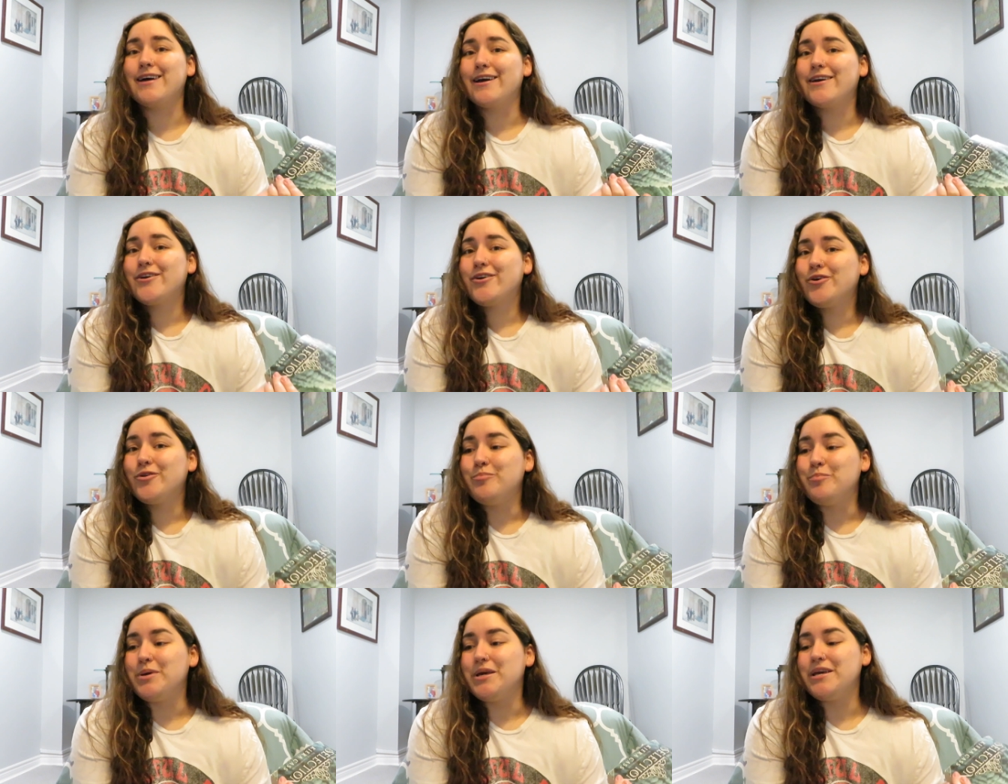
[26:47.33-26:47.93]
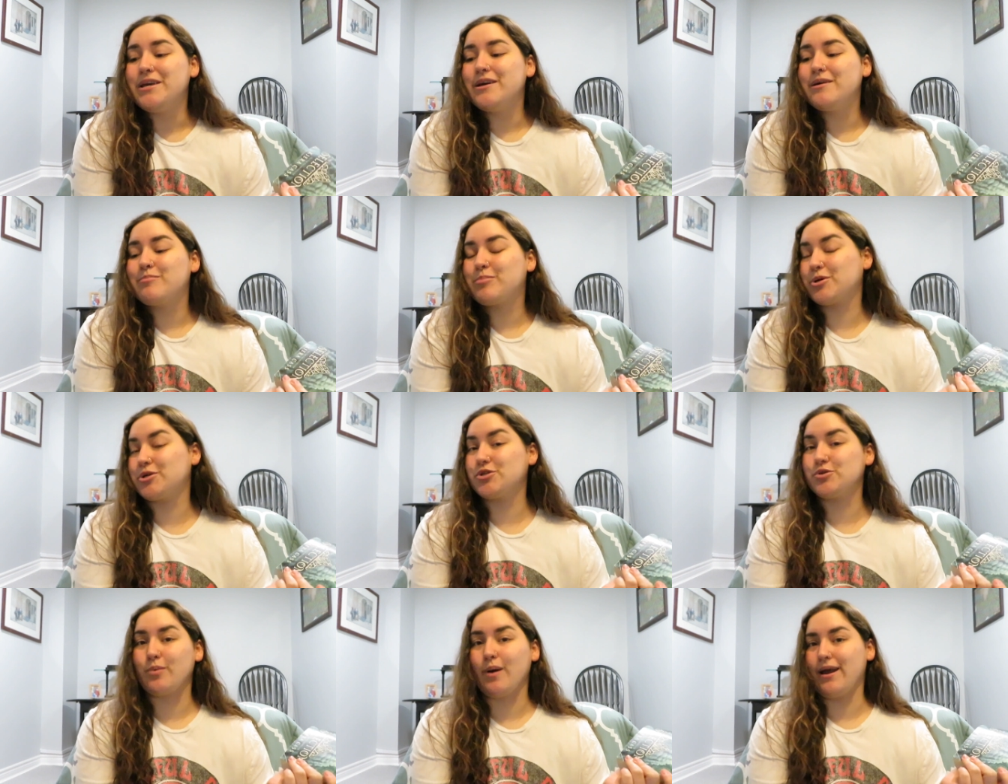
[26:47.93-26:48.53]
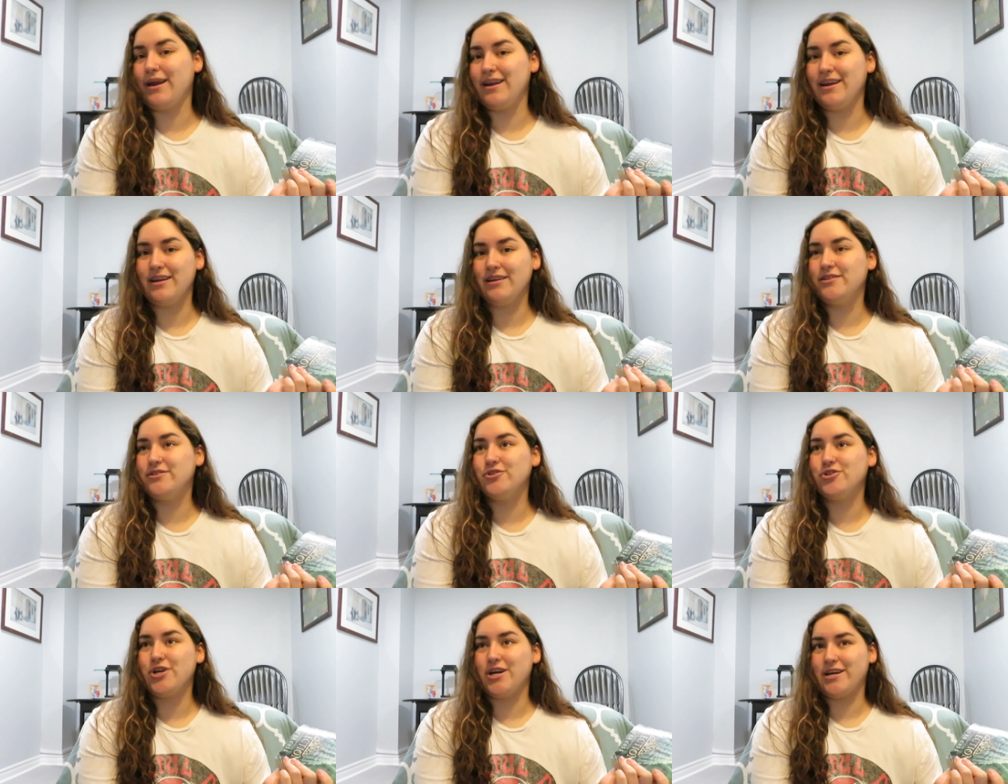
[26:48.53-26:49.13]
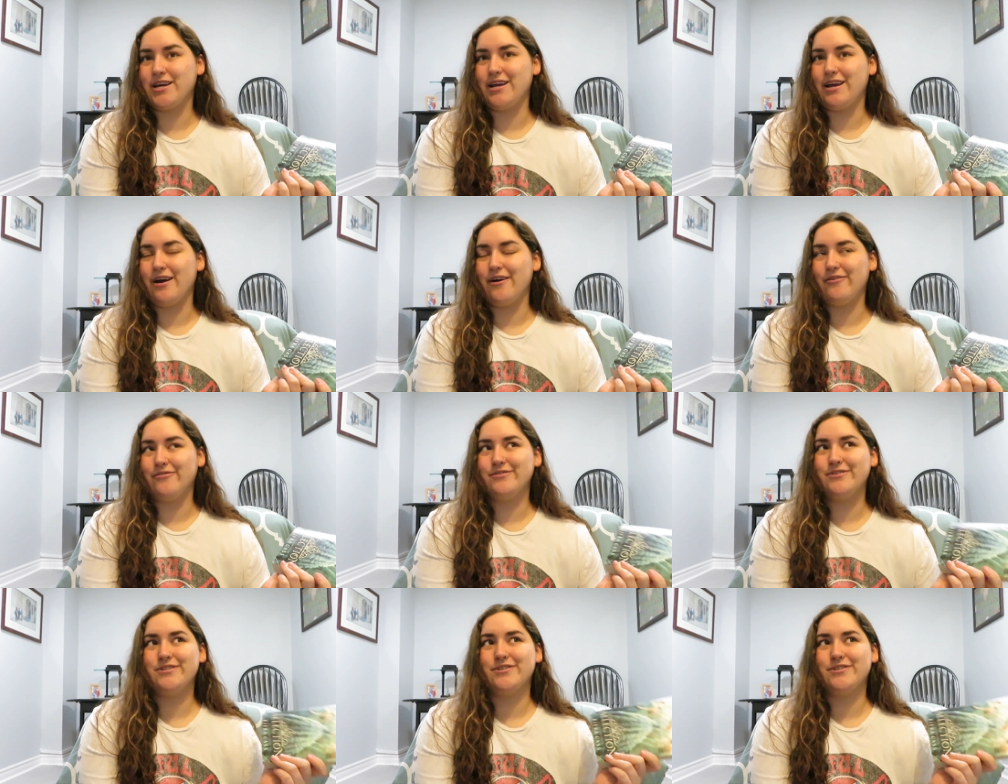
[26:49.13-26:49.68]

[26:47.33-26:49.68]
I could be persuaded into checking out.